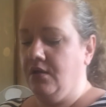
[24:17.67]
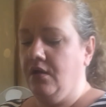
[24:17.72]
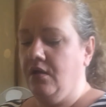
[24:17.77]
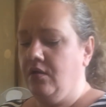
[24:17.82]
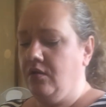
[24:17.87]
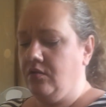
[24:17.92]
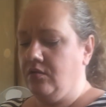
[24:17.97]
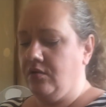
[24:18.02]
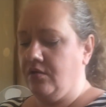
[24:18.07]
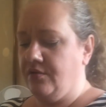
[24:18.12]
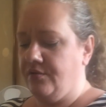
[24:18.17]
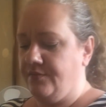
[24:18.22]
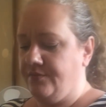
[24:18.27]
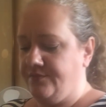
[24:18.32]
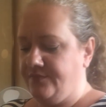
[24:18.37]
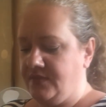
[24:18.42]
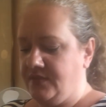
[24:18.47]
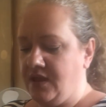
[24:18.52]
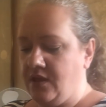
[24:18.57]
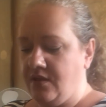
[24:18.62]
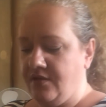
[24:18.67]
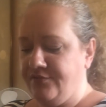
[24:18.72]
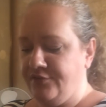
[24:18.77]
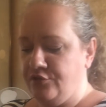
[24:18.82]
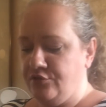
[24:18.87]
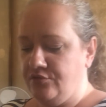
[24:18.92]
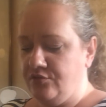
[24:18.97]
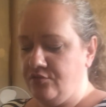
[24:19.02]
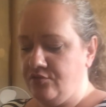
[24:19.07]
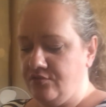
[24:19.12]
Oh, now
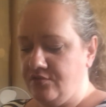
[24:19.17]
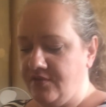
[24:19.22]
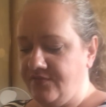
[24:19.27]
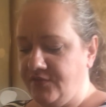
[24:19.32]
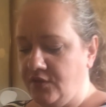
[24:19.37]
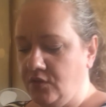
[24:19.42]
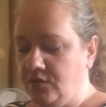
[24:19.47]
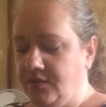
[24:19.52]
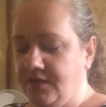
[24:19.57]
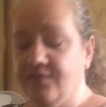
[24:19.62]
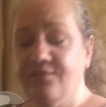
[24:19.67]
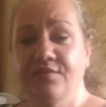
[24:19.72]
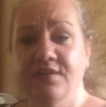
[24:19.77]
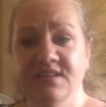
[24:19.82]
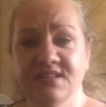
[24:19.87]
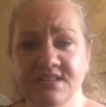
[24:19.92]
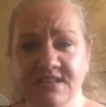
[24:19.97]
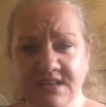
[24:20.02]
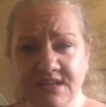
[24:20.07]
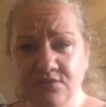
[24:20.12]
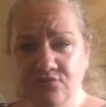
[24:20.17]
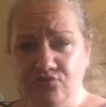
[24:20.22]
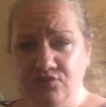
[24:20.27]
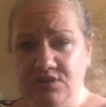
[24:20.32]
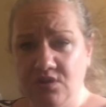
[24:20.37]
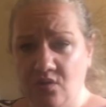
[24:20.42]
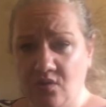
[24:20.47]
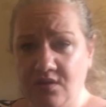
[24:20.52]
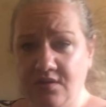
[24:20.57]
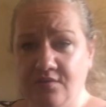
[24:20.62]
if you're looking for a tea tree
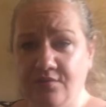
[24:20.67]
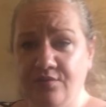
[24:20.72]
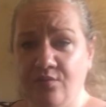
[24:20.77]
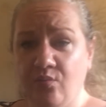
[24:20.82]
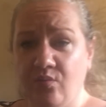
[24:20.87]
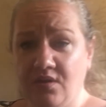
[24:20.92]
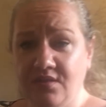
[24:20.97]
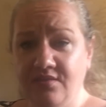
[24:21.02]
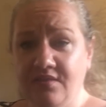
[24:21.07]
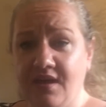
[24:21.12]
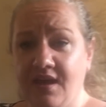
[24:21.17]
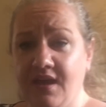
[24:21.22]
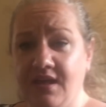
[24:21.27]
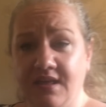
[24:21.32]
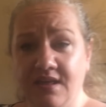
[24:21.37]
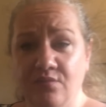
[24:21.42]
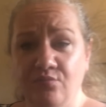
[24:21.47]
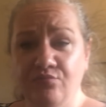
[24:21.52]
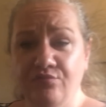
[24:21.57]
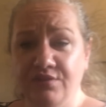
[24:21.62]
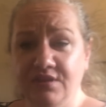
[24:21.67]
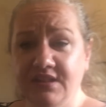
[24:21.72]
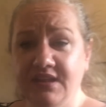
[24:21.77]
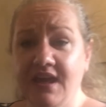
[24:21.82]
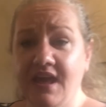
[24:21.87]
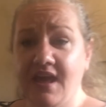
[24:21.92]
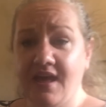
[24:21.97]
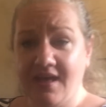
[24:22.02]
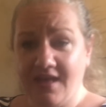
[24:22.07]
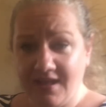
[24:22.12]
oil, the one that I can
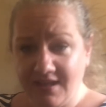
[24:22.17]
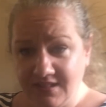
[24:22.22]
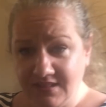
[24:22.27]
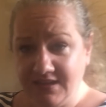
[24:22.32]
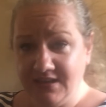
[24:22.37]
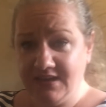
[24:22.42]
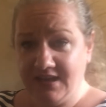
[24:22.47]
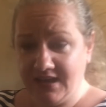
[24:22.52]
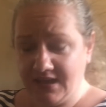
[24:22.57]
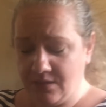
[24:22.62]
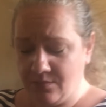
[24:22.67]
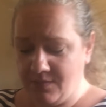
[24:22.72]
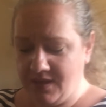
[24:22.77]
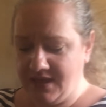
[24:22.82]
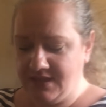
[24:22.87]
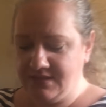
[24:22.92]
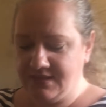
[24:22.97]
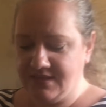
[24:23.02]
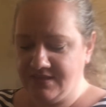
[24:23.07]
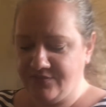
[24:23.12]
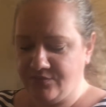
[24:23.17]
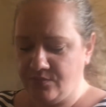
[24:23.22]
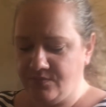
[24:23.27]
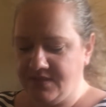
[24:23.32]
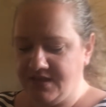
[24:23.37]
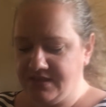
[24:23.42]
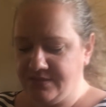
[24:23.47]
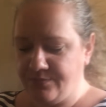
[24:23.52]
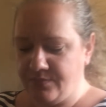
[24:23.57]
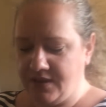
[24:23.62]
really highly recommend is from
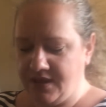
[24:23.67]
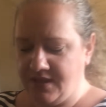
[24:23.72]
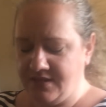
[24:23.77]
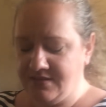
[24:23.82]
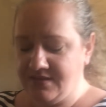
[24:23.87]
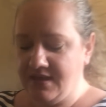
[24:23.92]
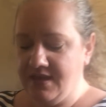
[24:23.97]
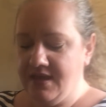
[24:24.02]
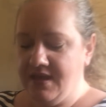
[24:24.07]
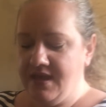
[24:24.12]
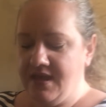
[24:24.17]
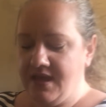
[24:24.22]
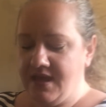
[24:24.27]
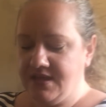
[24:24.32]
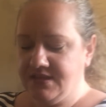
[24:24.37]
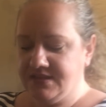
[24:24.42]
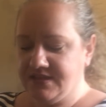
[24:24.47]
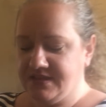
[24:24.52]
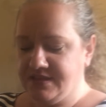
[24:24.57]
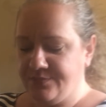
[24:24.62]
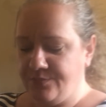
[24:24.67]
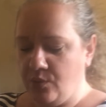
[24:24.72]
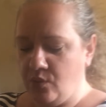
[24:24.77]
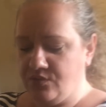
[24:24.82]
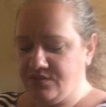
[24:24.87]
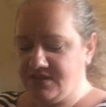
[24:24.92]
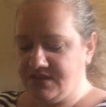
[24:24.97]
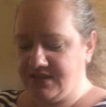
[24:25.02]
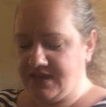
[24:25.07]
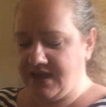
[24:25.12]
this brand. It's a spot
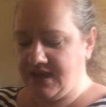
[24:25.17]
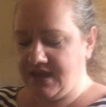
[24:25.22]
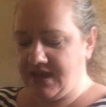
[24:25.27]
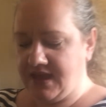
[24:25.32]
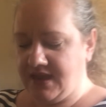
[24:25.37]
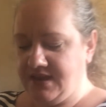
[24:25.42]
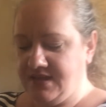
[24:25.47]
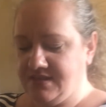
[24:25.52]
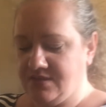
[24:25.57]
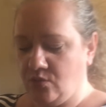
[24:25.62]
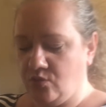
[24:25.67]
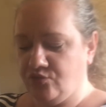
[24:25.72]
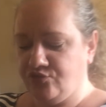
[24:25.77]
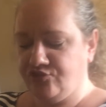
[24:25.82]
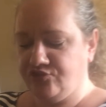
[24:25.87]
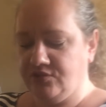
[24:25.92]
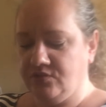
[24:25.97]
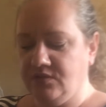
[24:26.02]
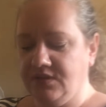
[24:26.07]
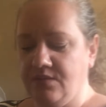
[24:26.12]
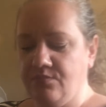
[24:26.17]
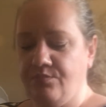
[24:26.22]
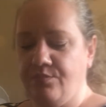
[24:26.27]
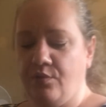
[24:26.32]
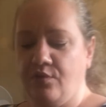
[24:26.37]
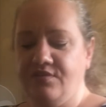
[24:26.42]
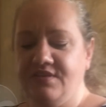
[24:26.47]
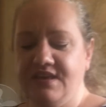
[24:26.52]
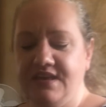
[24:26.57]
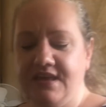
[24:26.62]
stick and it's Australian
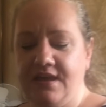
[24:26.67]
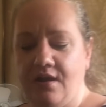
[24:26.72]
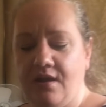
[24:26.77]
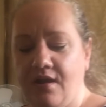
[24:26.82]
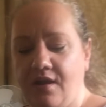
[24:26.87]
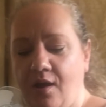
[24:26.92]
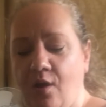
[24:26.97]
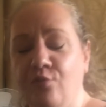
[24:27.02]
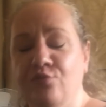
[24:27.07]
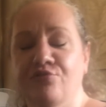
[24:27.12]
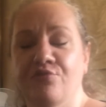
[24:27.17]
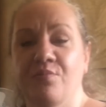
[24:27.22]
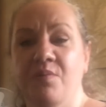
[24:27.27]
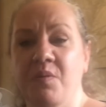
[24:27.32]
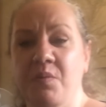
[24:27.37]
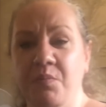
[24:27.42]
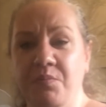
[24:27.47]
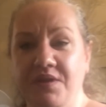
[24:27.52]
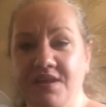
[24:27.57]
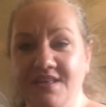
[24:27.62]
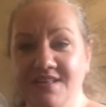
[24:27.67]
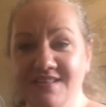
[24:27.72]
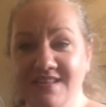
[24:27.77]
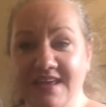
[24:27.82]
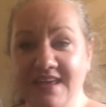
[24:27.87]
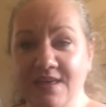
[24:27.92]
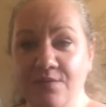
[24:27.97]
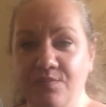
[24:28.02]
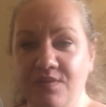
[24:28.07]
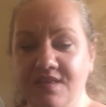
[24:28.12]
Body Care. I always remember it as
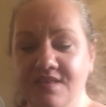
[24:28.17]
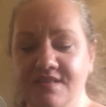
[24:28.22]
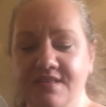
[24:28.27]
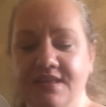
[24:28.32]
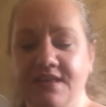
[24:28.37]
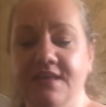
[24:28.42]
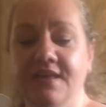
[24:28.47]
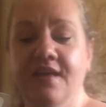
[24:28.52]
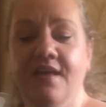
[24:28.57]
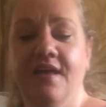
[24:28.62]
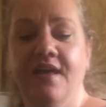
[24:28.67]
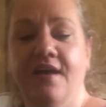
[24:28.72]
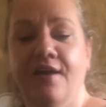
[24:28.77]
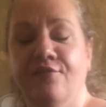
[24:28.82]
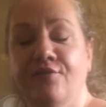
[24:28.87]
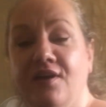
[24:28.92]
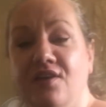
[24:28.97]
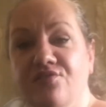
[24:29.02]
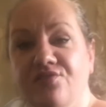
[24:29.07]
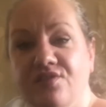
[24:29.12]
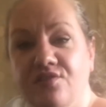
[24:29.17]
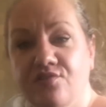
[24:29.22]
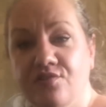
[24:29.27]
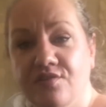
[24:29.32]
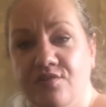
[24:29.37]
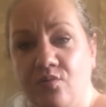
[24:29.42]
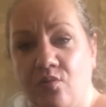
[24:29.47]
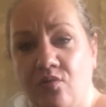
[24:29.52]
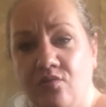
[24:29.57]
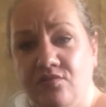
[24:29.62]
ABC. I've actually
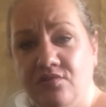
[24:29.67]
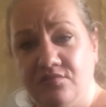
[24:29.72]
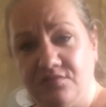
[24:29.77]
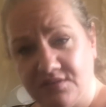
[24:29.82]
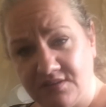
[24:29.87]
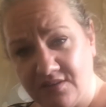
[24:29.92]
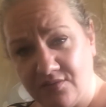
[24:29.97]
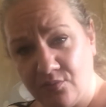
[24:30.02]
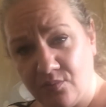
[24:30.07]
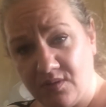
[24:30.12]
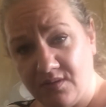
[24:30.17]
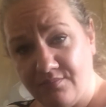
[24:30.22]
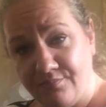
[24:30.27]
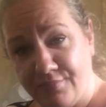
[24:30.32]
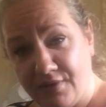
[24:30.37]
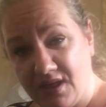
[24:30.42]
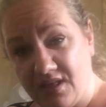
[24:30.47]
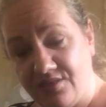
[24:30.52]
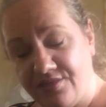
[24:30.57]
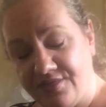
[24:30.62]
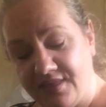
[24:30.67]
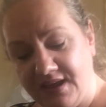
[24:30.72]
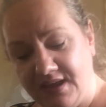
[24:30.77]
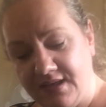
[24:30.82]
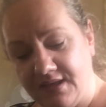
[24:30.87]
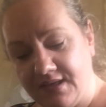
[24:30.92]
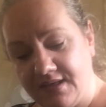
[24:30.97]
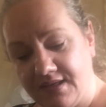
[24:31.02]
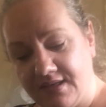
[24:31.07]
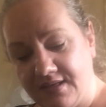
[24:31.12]
just ordered another one, but I think